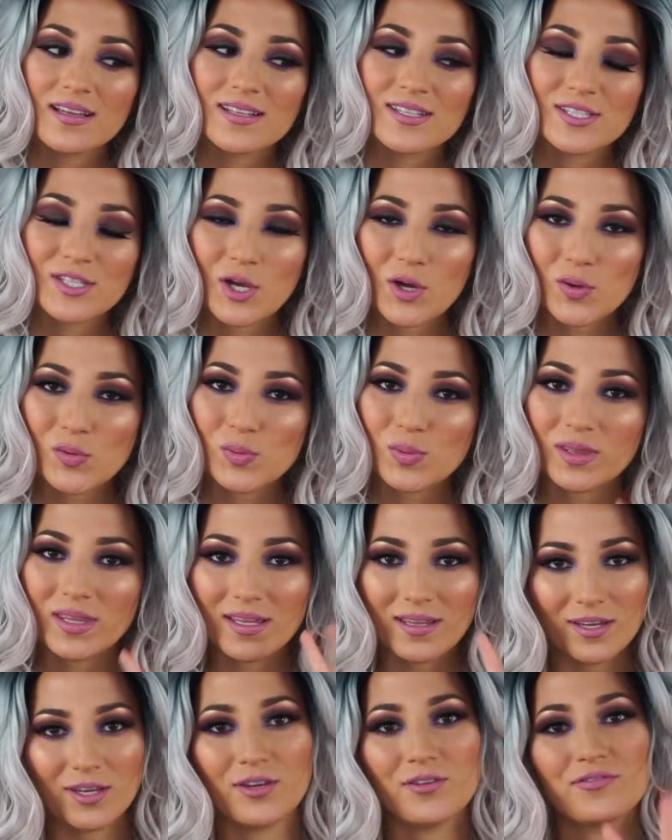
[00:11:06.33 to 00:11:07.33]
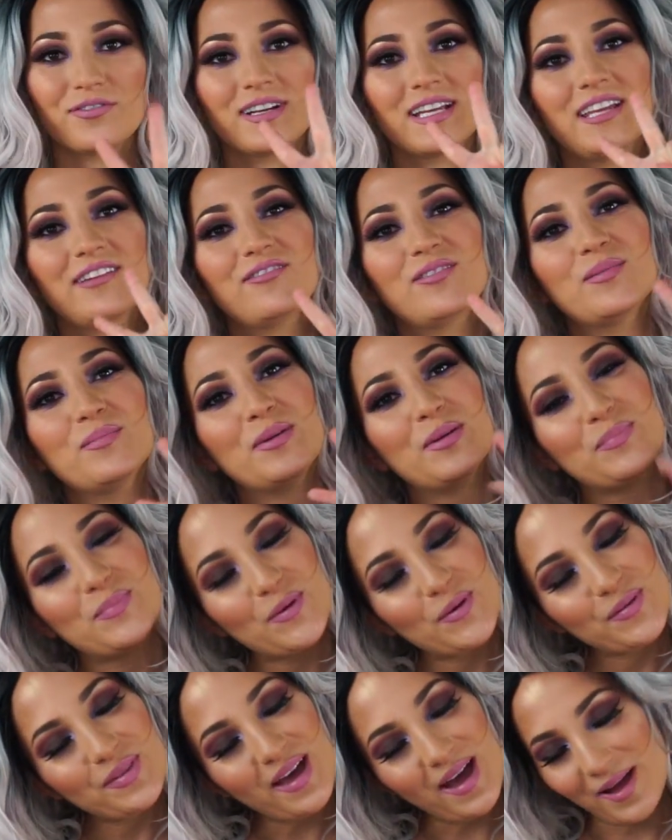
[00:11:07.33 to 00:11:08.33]
So thank you for giving me
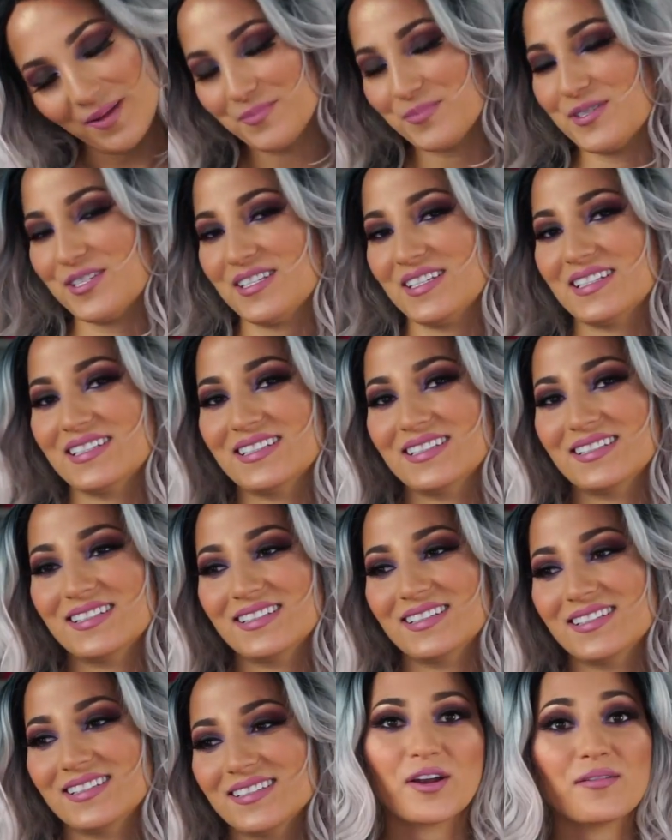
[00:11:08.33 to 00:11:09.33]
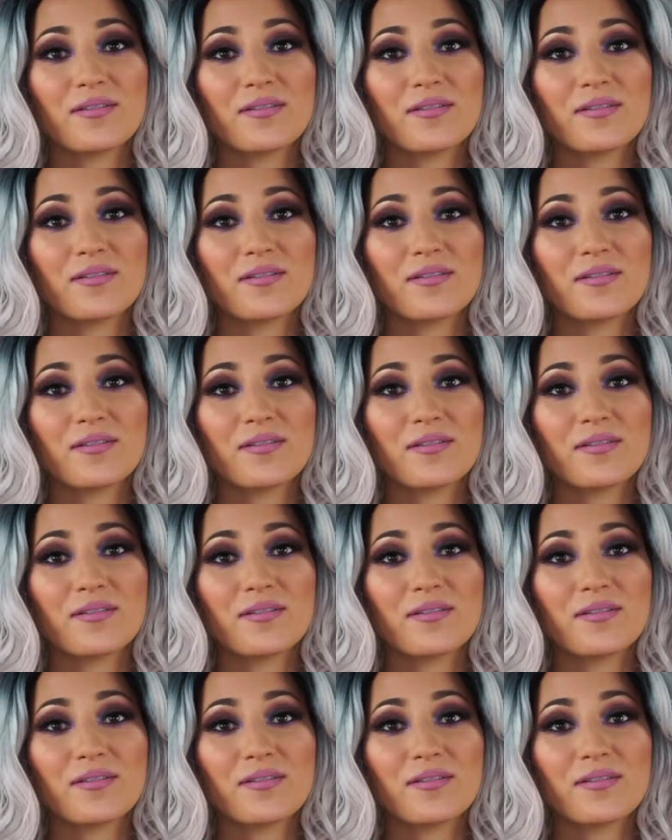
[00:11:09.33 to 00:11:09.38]
both options.